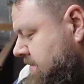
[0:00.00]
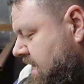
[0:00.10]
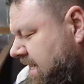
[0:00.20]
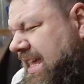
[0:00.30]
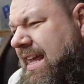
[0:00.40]

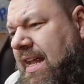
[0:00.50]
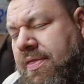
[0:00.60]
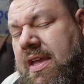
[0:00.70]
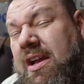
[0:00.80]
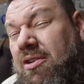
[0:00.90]
Again, I
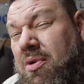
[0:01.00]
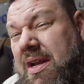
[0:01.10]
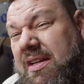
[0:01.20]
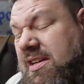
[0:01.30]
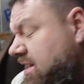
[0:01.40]
think I'll go
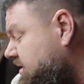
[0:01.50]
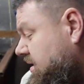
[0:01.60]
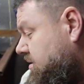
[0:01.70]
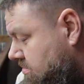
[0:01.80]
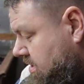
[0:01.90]
ahead and cut
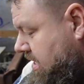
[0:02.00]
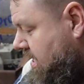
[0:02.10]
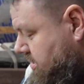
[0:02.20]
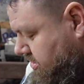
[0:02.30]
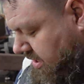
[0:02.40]
the
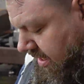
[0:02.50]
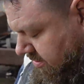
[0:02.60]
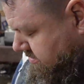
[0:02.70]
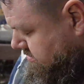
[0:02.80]
edge of that